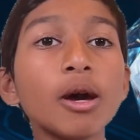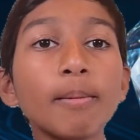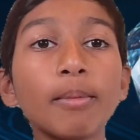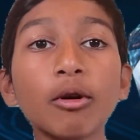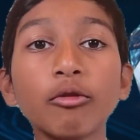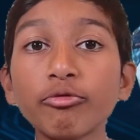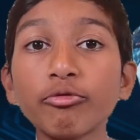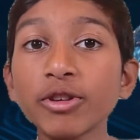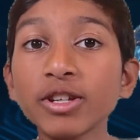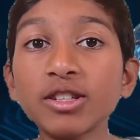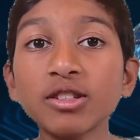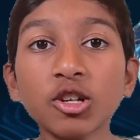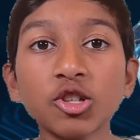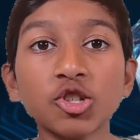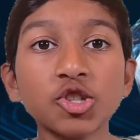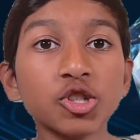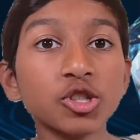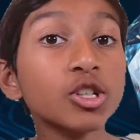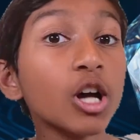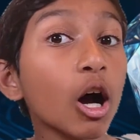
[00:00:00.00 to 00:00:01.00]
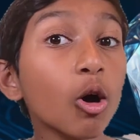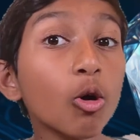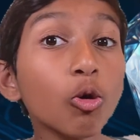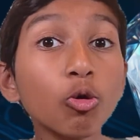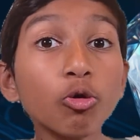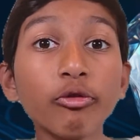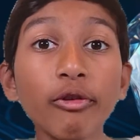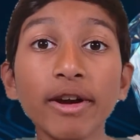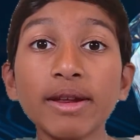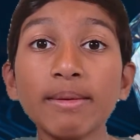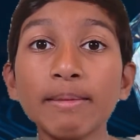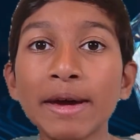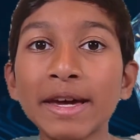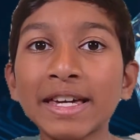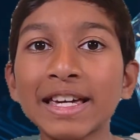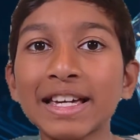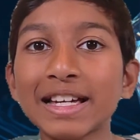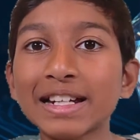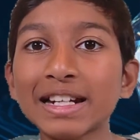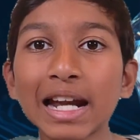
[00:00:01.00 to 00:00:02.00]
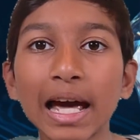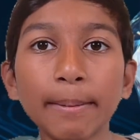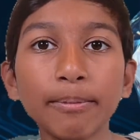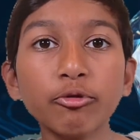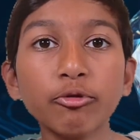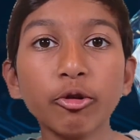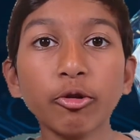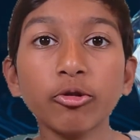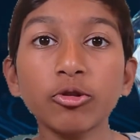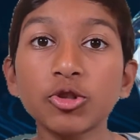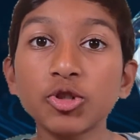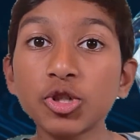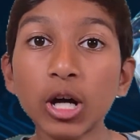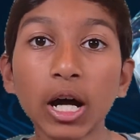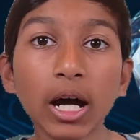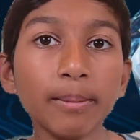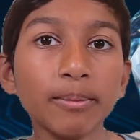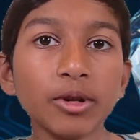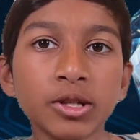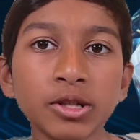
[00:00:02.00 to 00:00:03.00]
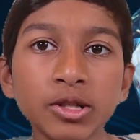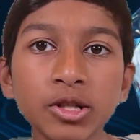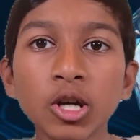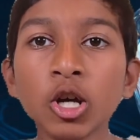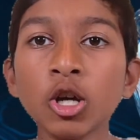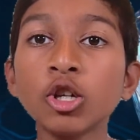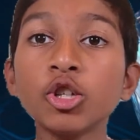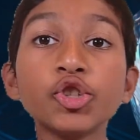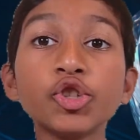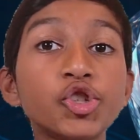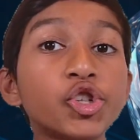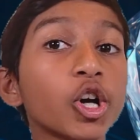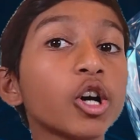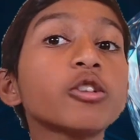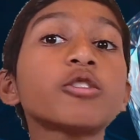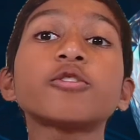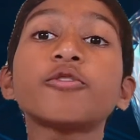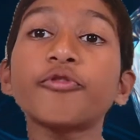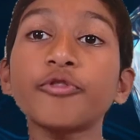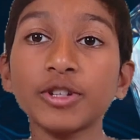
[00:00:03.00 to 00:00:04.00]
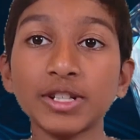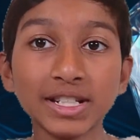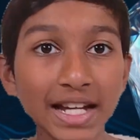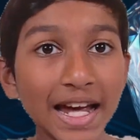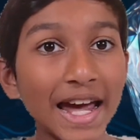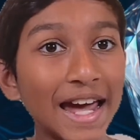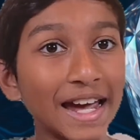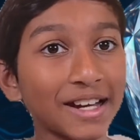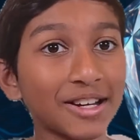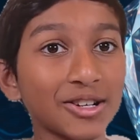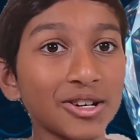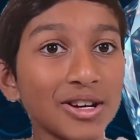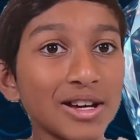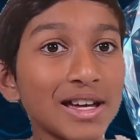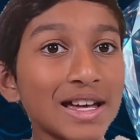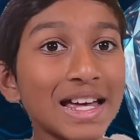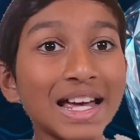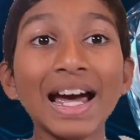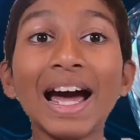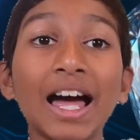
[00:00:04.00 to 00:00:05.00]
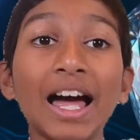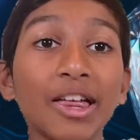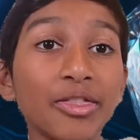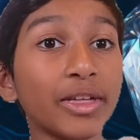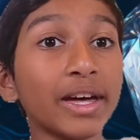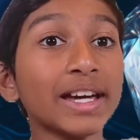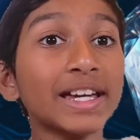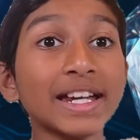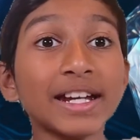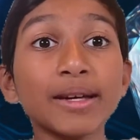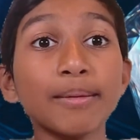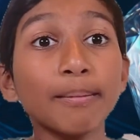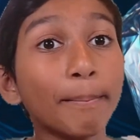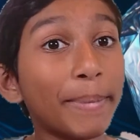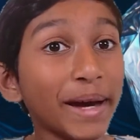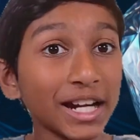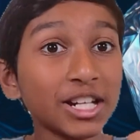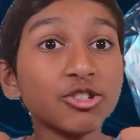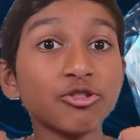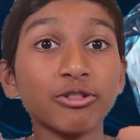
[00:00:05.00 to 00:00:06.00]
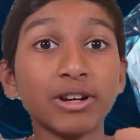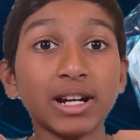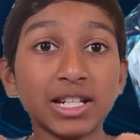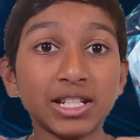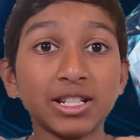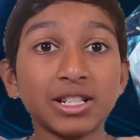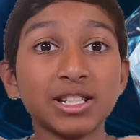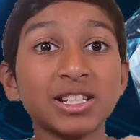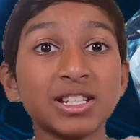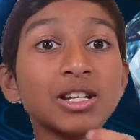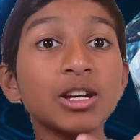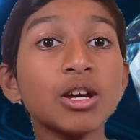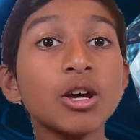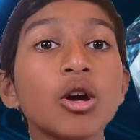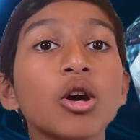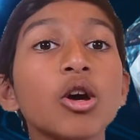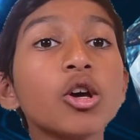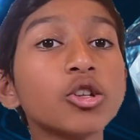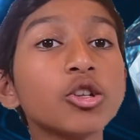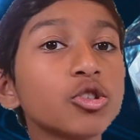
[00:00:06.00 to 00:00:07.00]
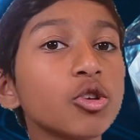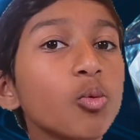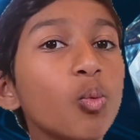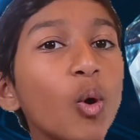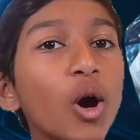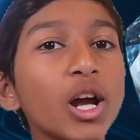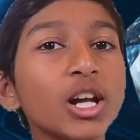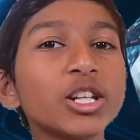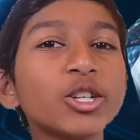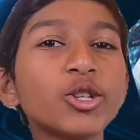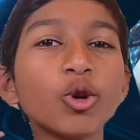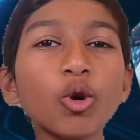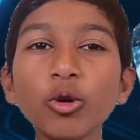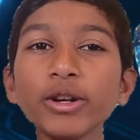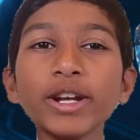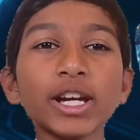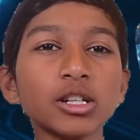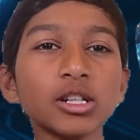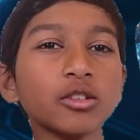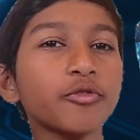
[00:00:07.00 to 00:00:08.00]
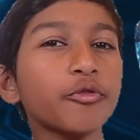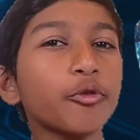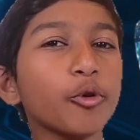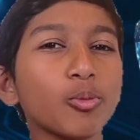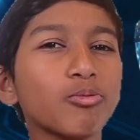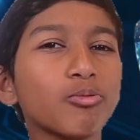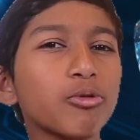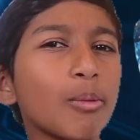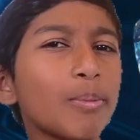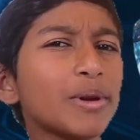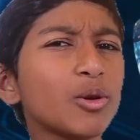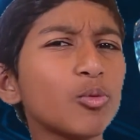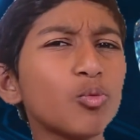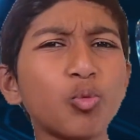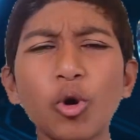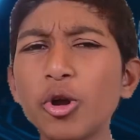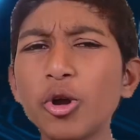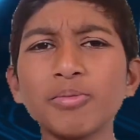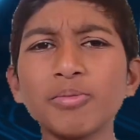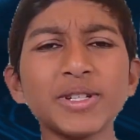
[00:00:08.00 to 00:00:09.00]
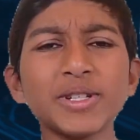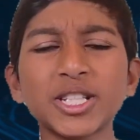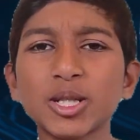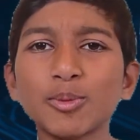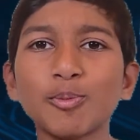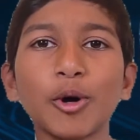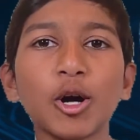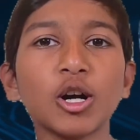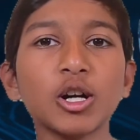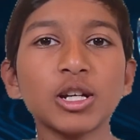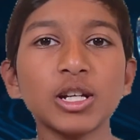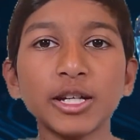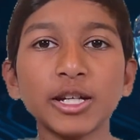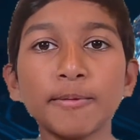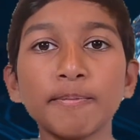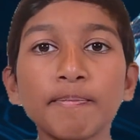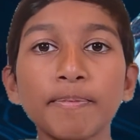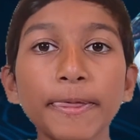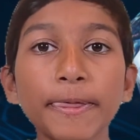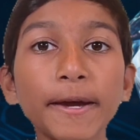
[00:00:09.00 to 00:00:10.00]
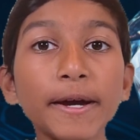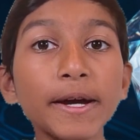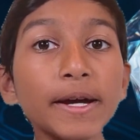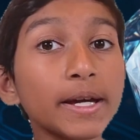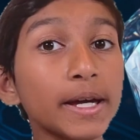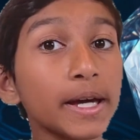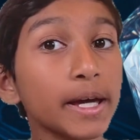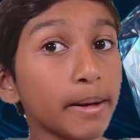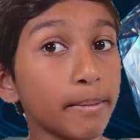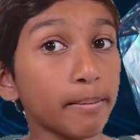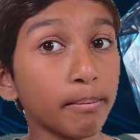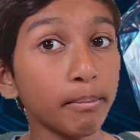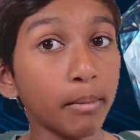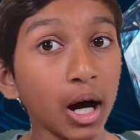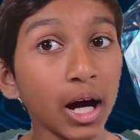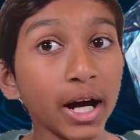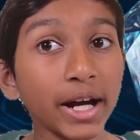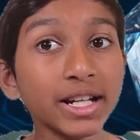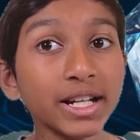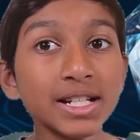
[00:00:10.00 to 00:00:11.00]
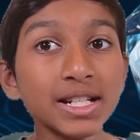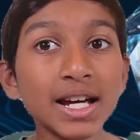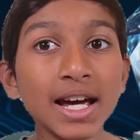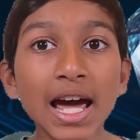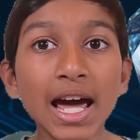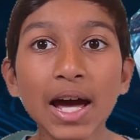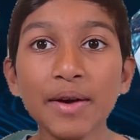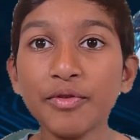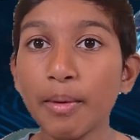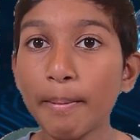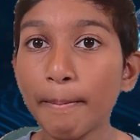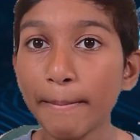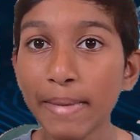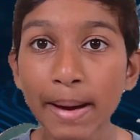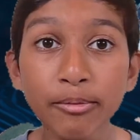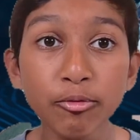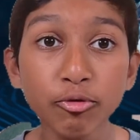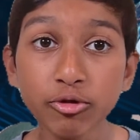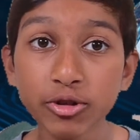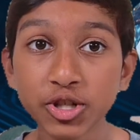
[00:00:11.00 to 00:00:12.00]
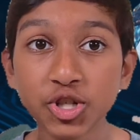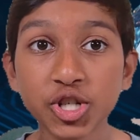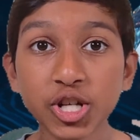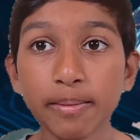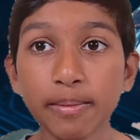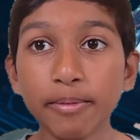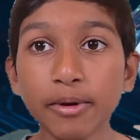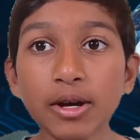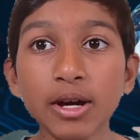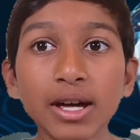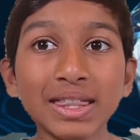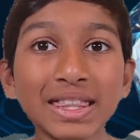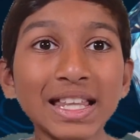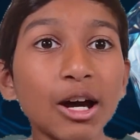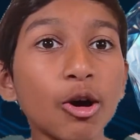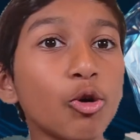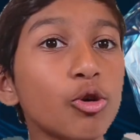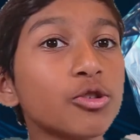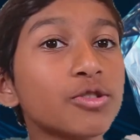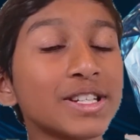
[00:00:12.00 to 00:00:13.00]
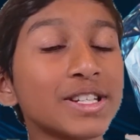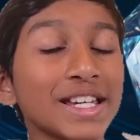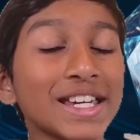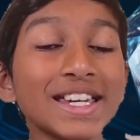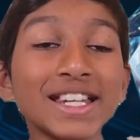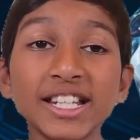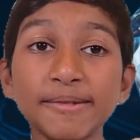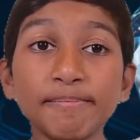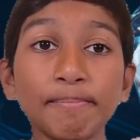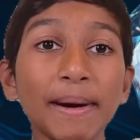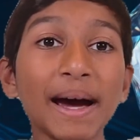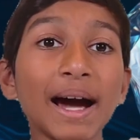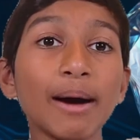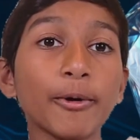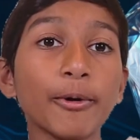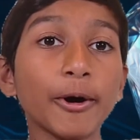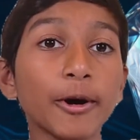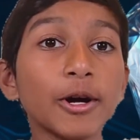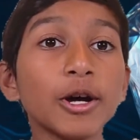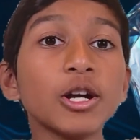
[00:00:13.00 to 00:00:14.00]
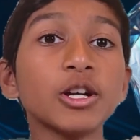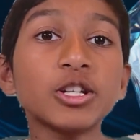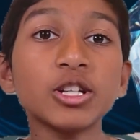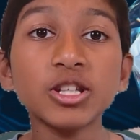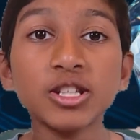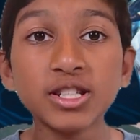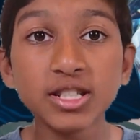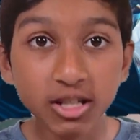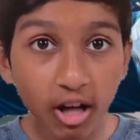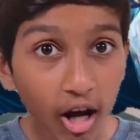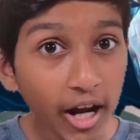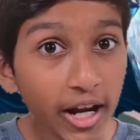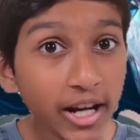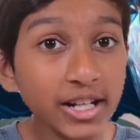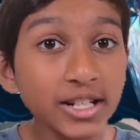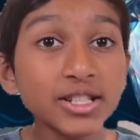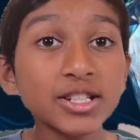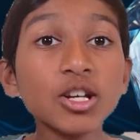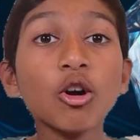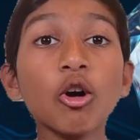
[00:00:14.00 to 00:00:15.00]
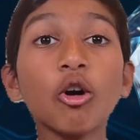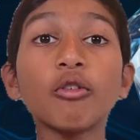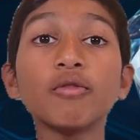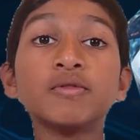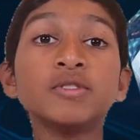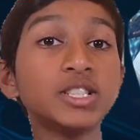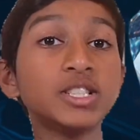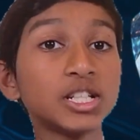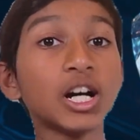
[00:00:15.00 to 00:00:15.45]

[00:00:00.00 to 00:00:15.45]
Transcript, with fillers: But researchers are already making lab grown diamonds just for tech, and they're getting better at it. So while your next phone probably won't be sparkly, it might have a memory chip that owes its power to the science of